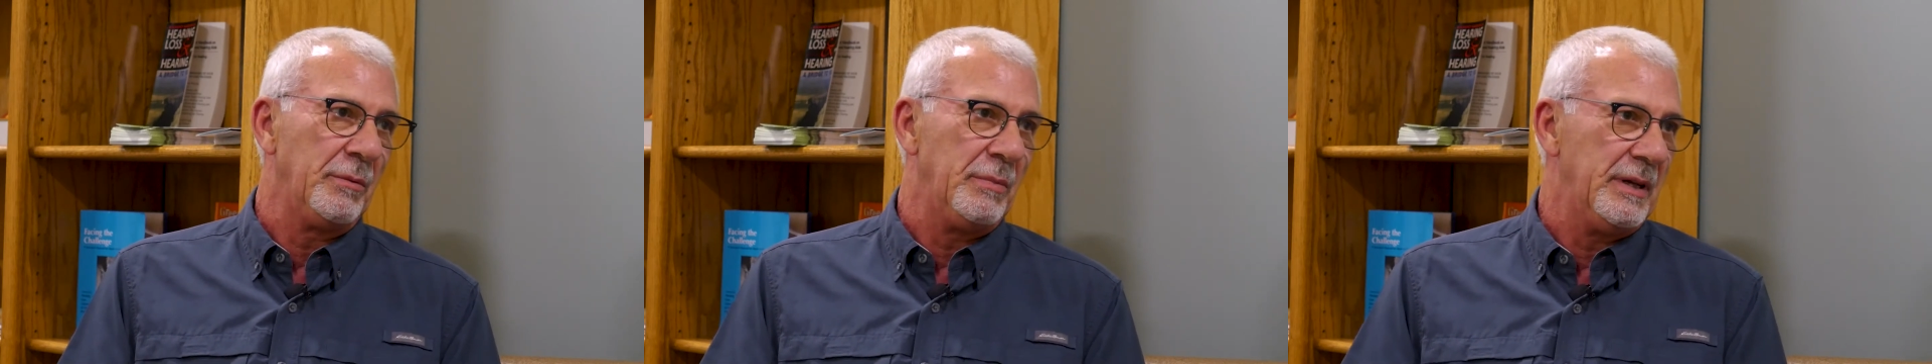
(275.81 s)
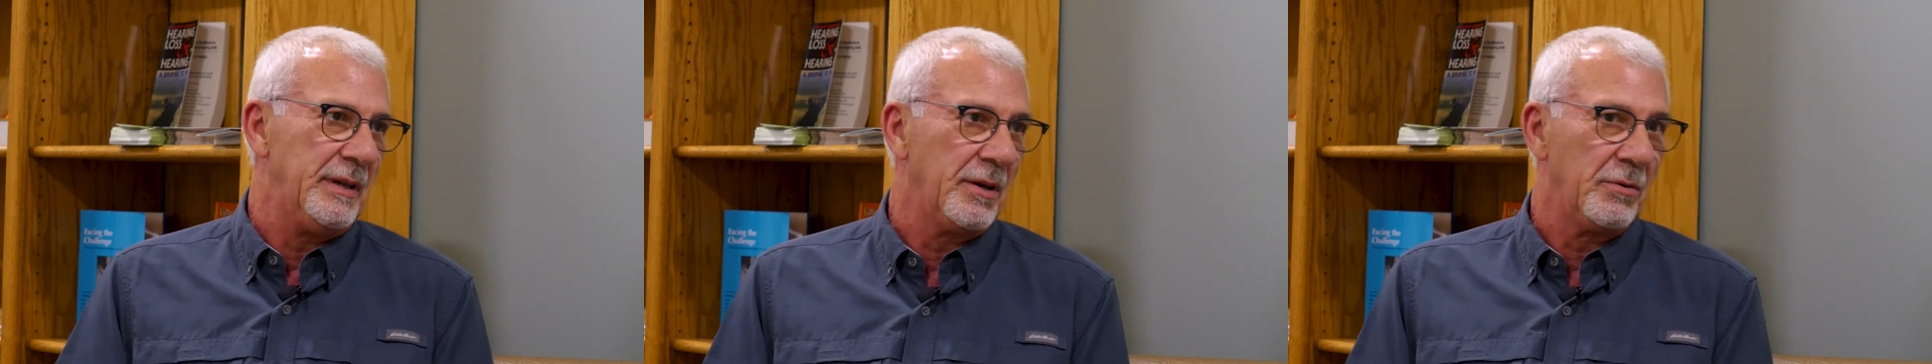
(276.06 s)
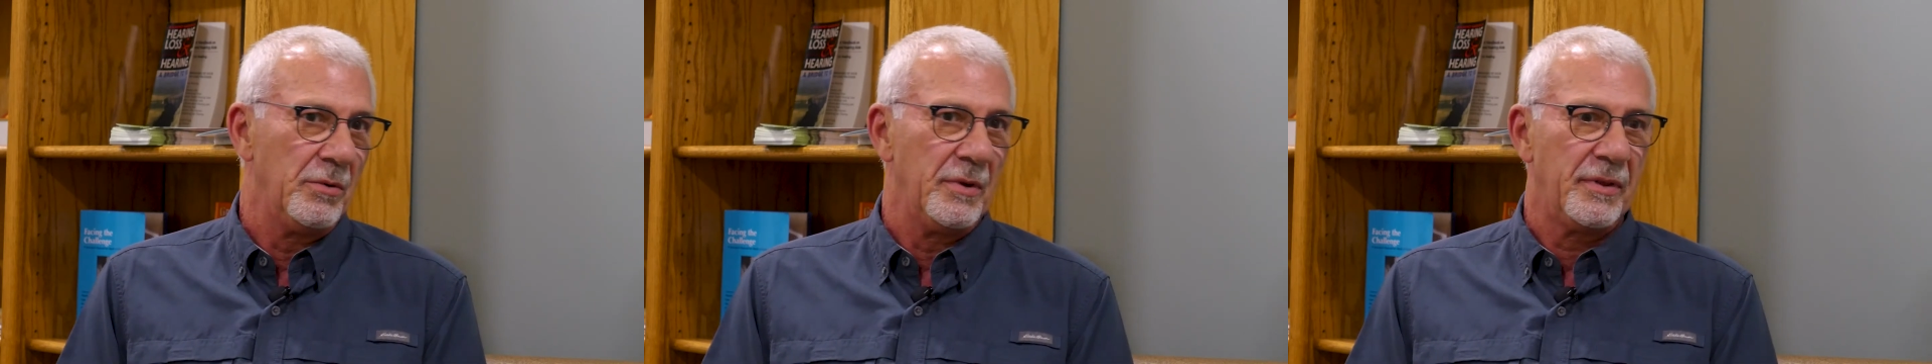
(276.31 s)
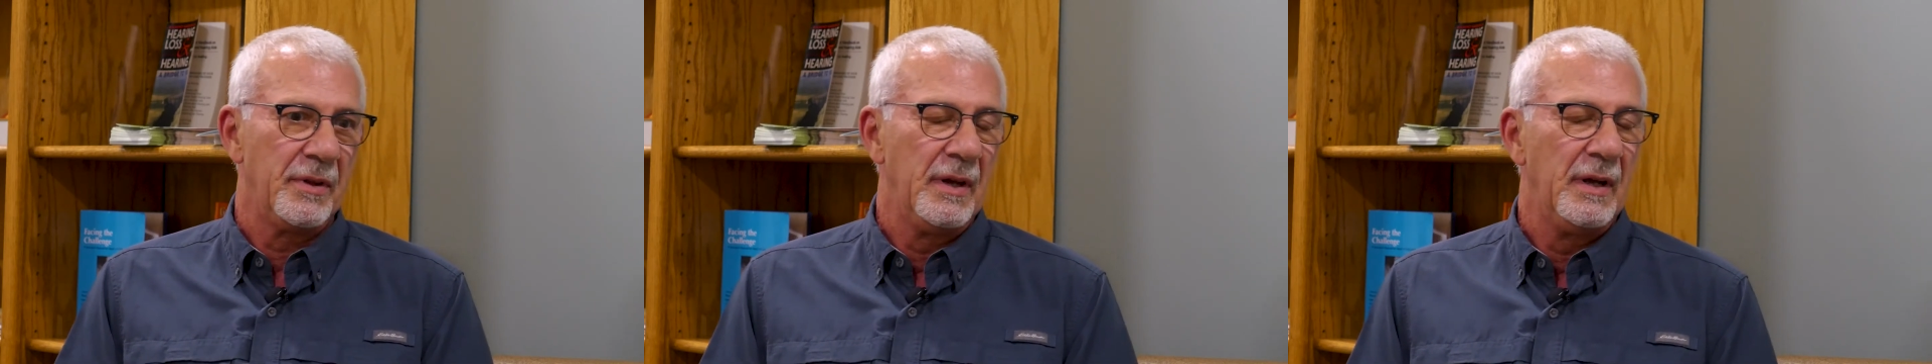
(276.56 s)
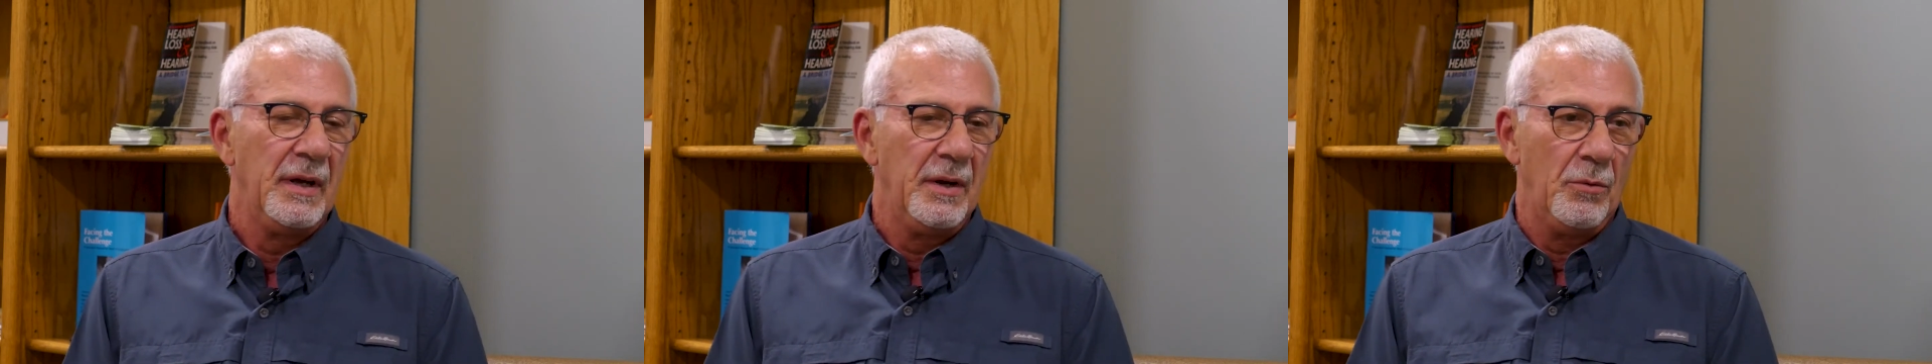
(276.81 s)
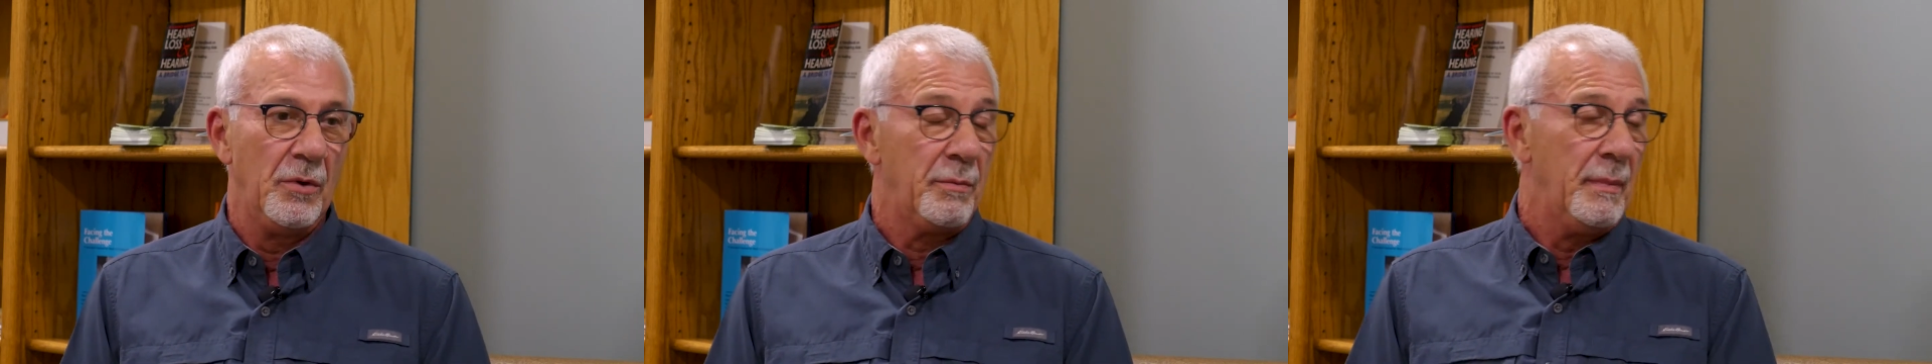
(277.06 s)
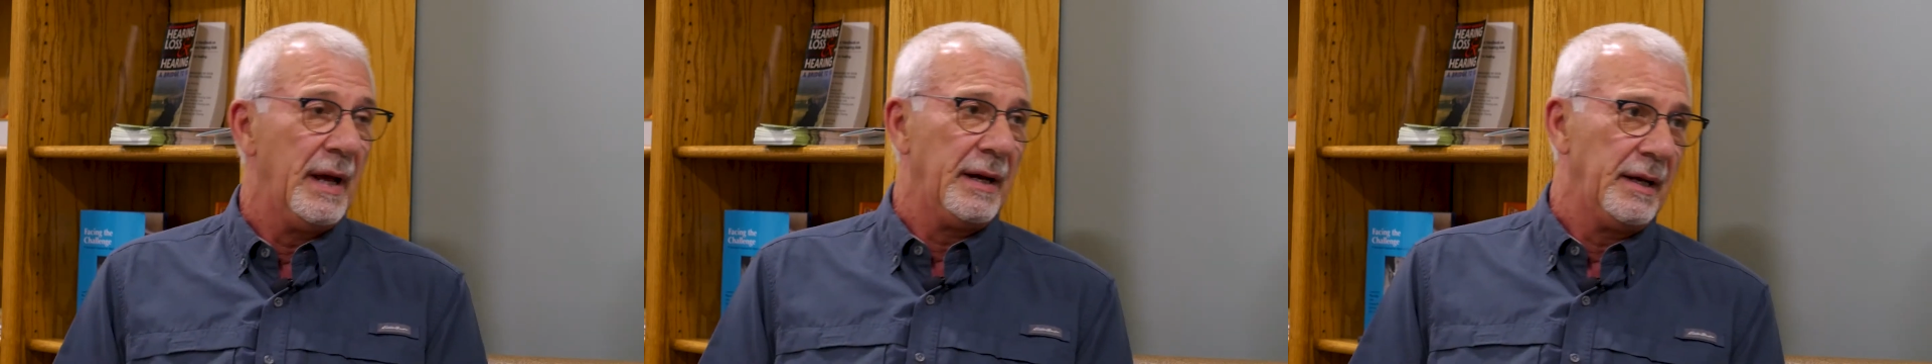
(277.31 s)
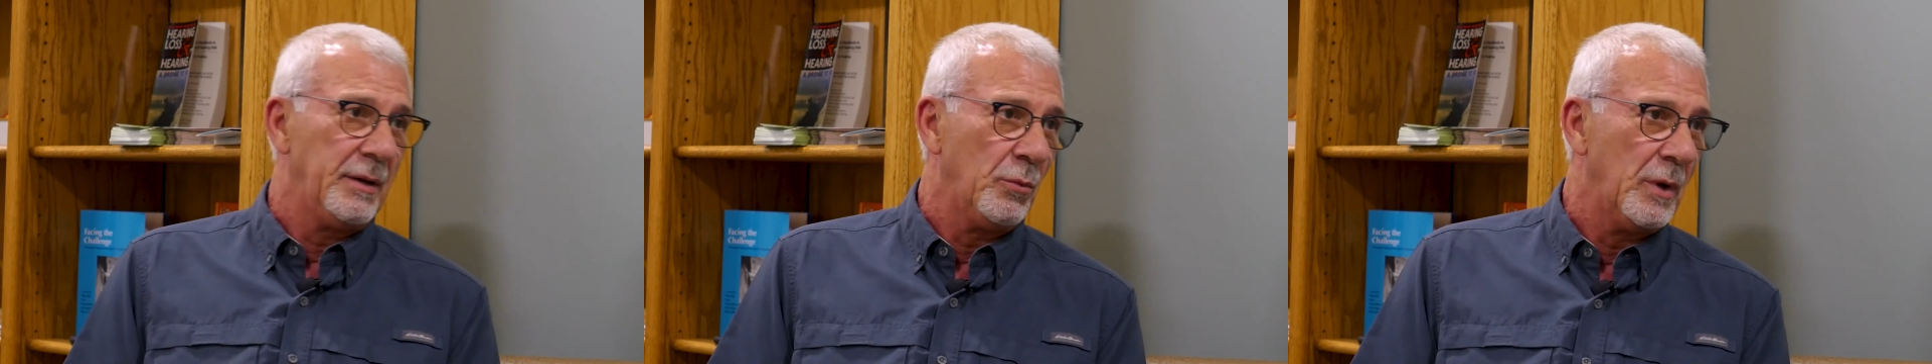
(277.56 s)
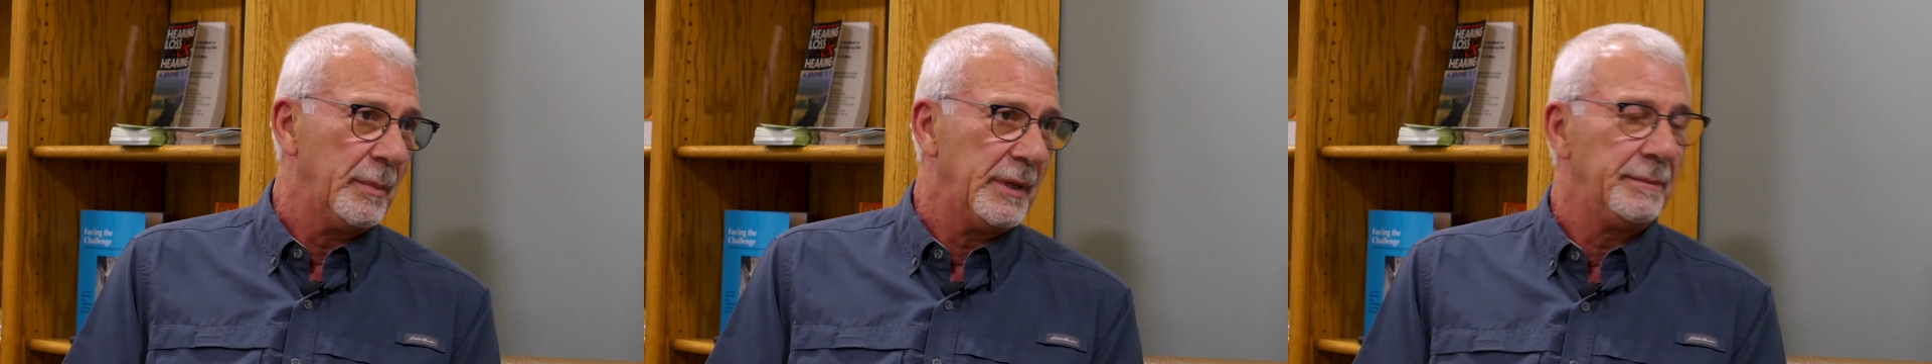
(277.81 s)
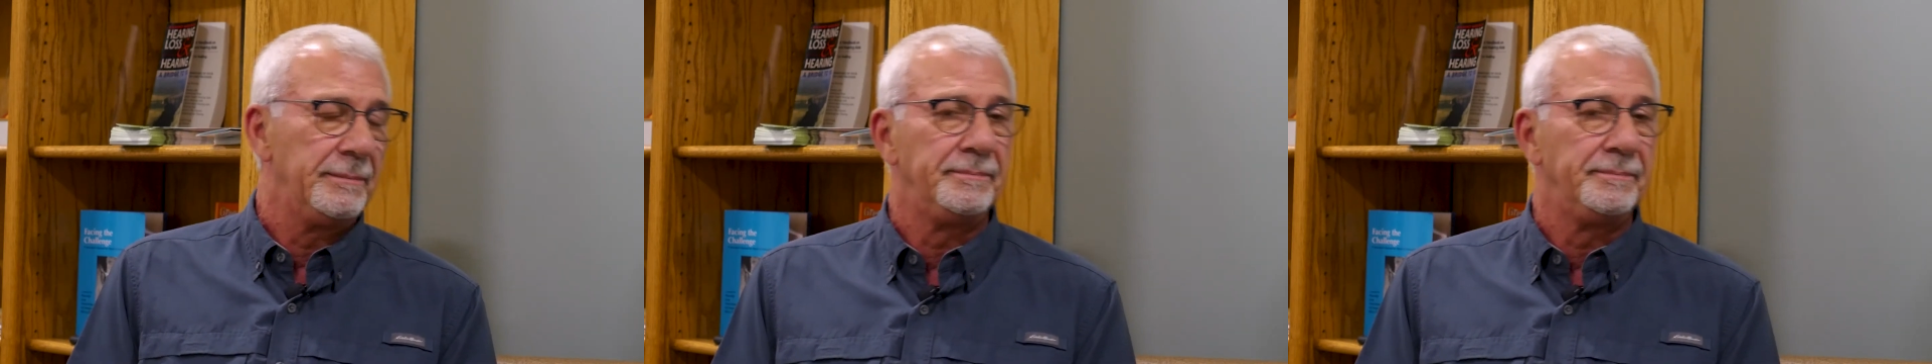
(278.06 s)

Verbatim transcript: be there with, with men and women.